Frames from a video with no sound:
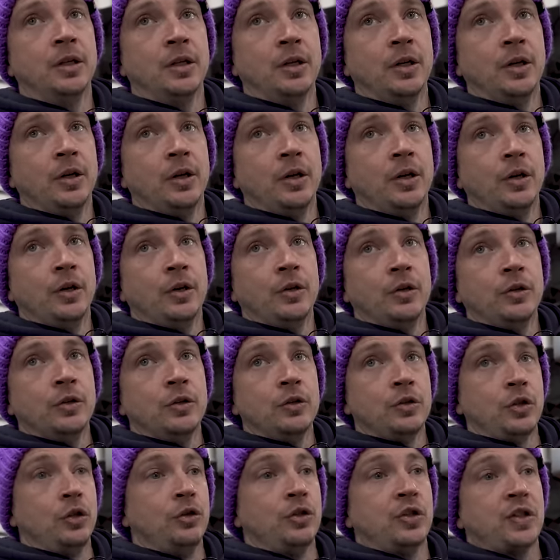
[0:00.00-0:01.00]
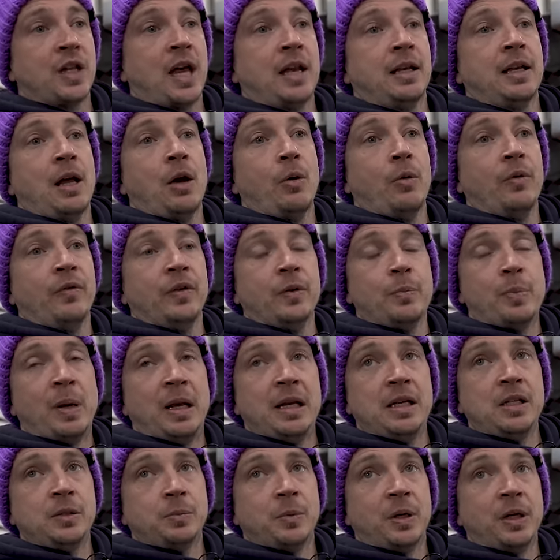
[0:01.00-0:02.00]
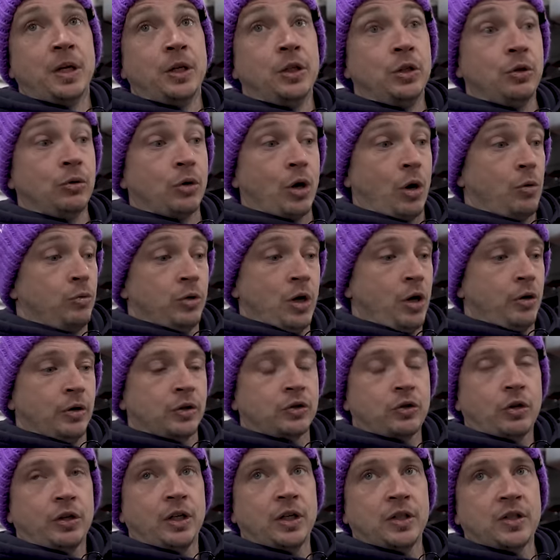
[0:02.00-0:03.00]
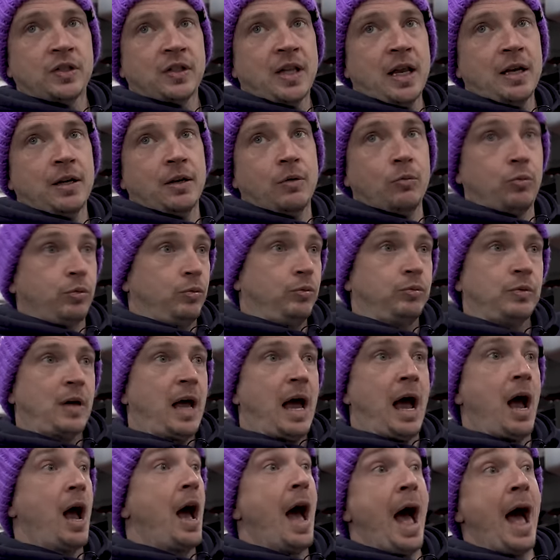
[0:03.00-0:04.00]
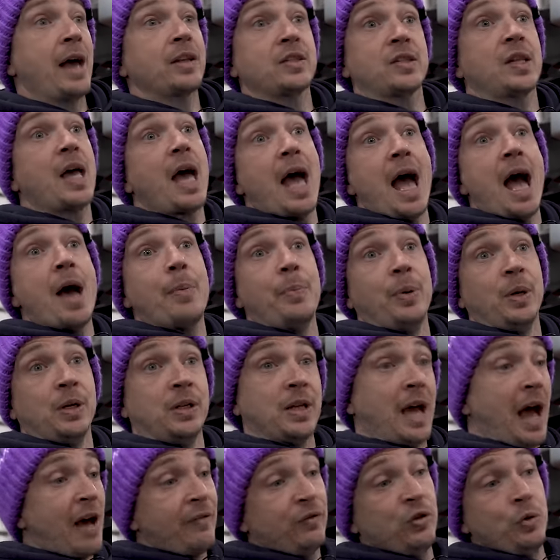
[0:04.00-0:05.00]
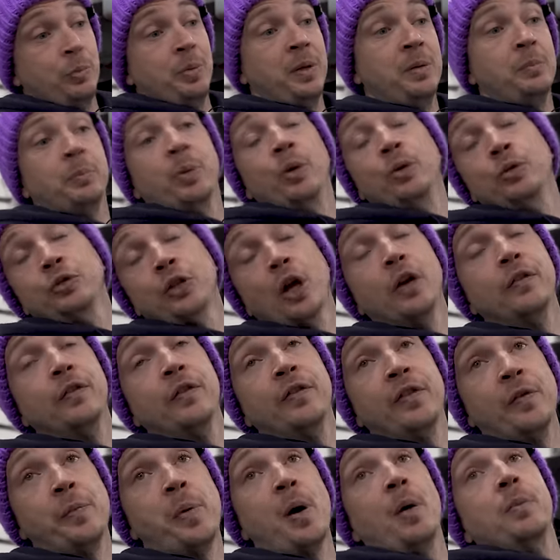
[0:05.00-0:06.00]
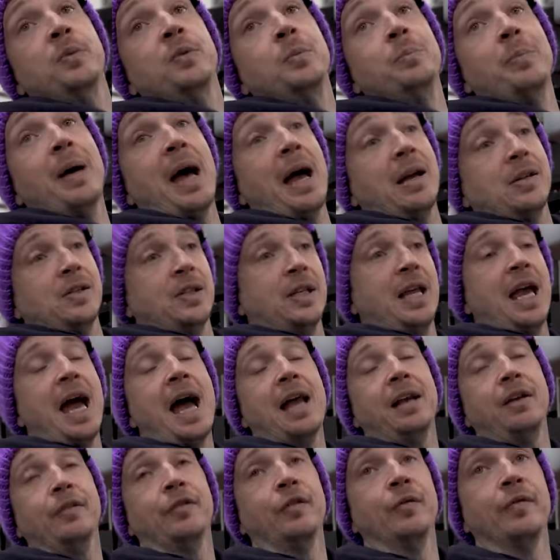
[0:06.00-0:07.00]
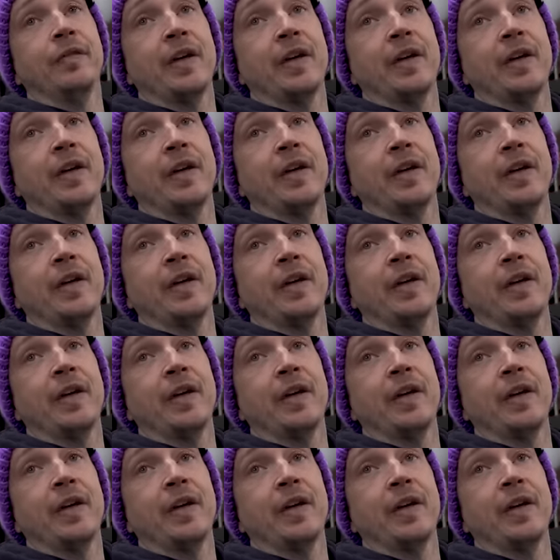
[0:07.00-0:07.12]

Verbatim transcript: Yeah. So you stand there with a policeman and you go, no, it's got it as standard. Uh, has that happened? Have you been pulled over for pops and bangs and it had it from